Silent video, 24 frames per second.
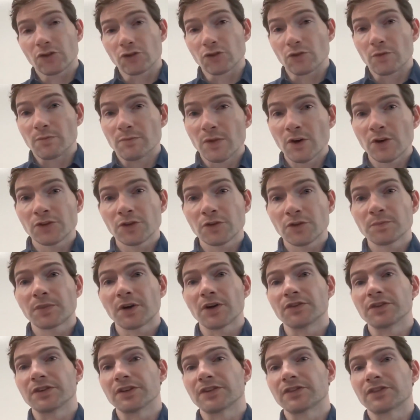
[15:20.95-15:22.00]
So the modern
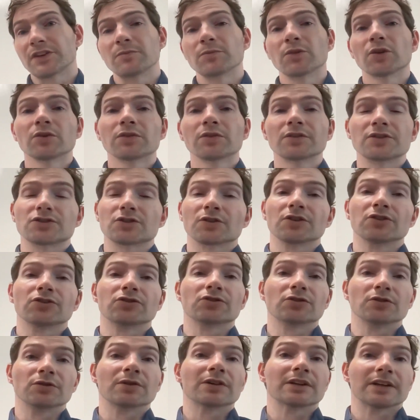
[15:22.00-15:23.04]
periodic table is going
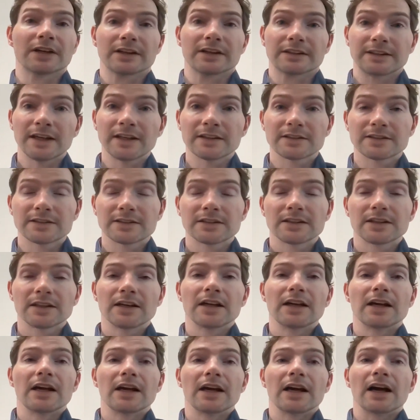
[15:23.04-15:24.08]
to look like that.
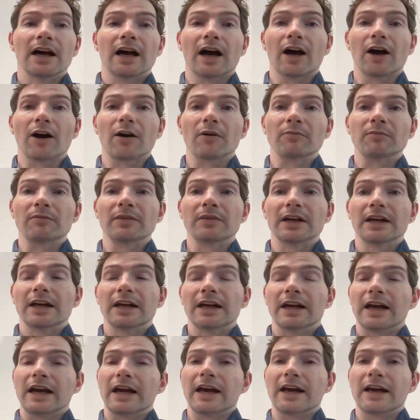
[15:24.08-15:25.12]
Um,
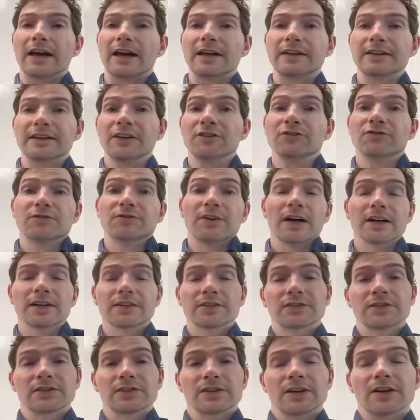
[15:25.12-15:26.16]
and in
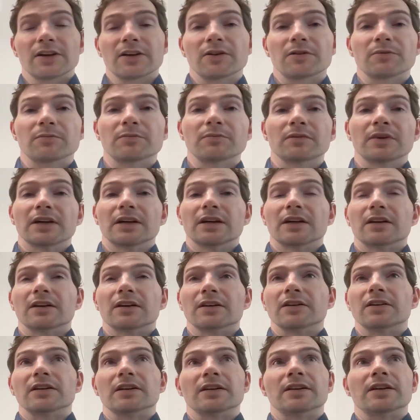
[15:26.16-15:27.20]
fact,
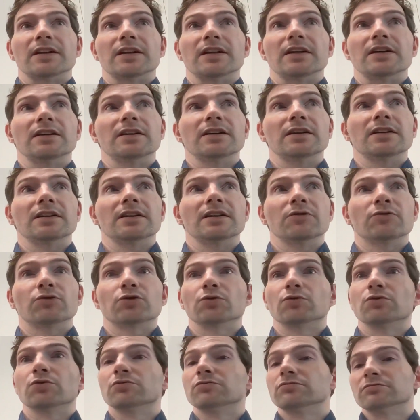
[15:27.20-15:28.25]
if
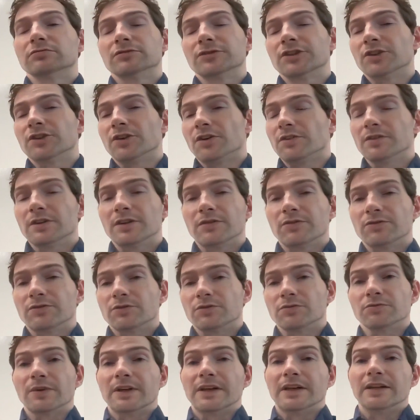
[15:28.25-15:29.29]
you
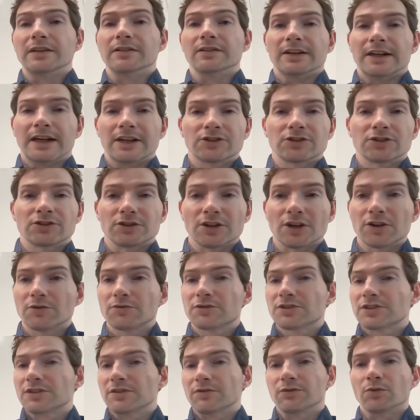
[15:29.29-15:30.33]
read lecture
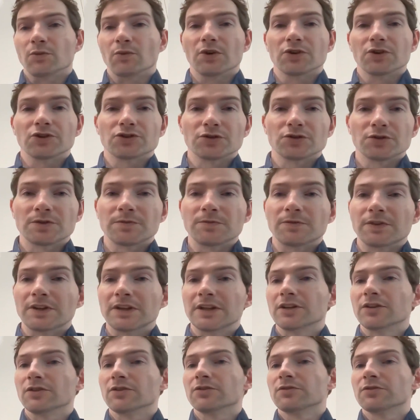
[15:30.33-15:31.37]
notes, if you watch YouTube
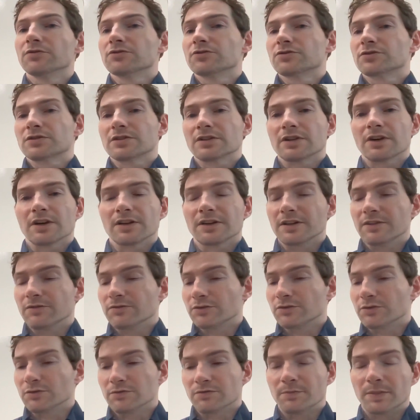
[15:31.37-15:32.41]
videos,
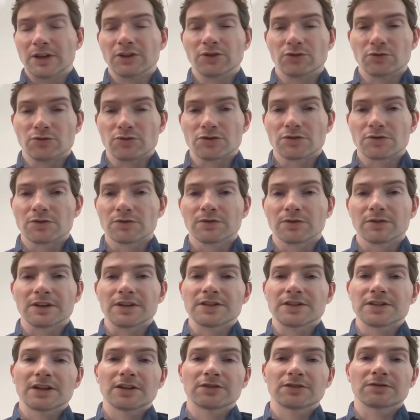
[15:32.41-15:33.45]
if you've been to school,
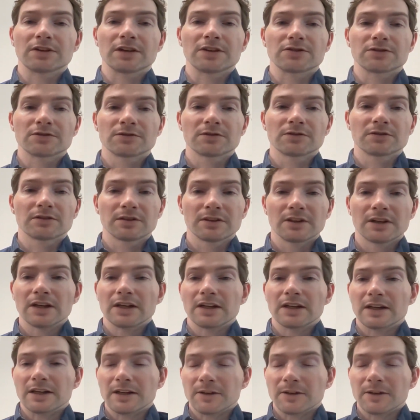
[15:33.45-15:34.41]
etc., at school,